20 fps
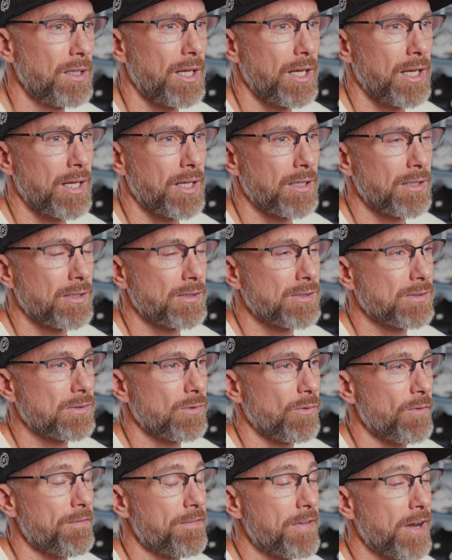and
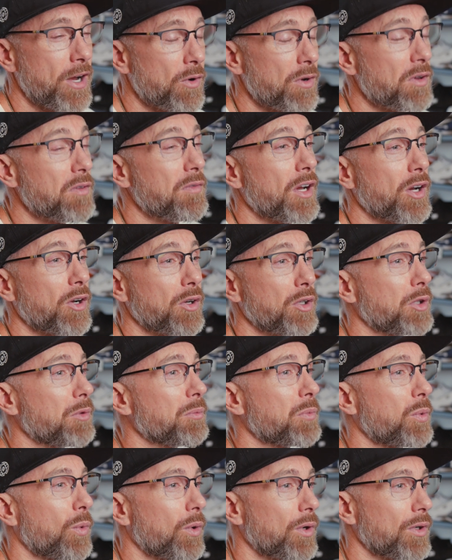it's very, very
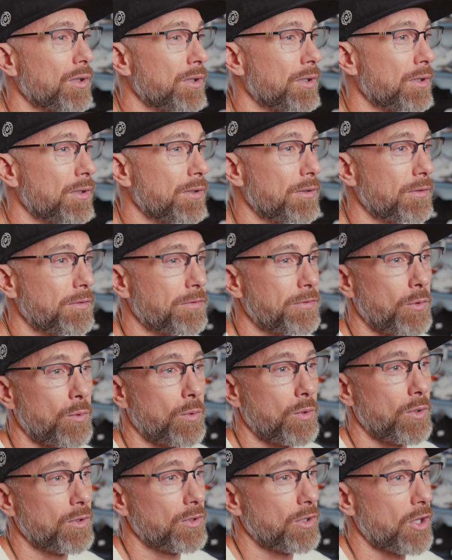important
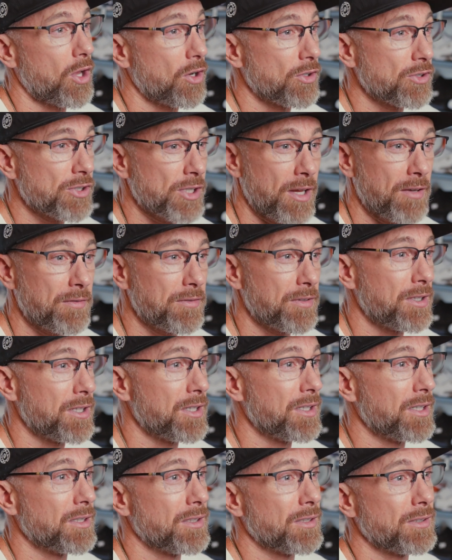for
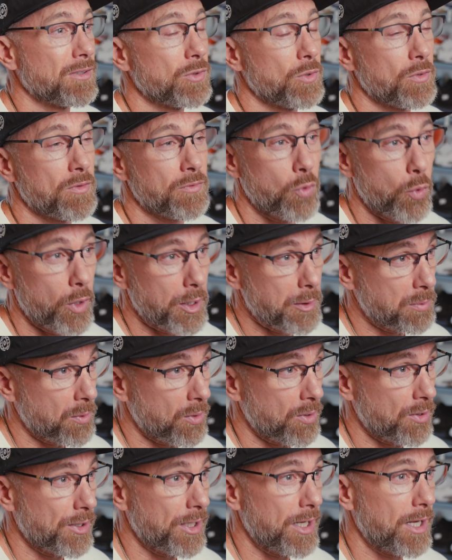longevity and to avoid
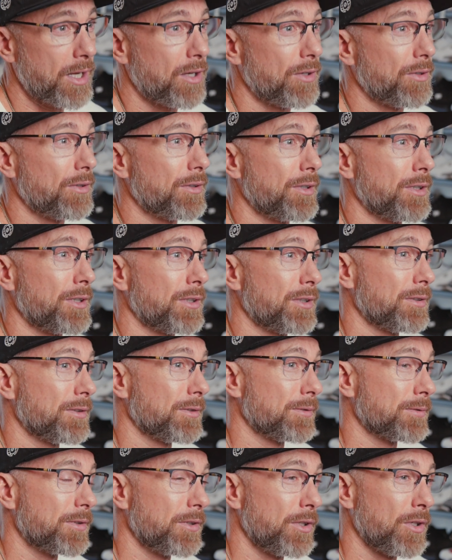burnout
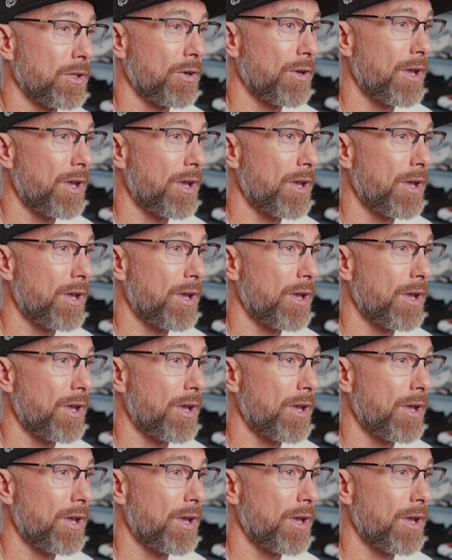and, you know,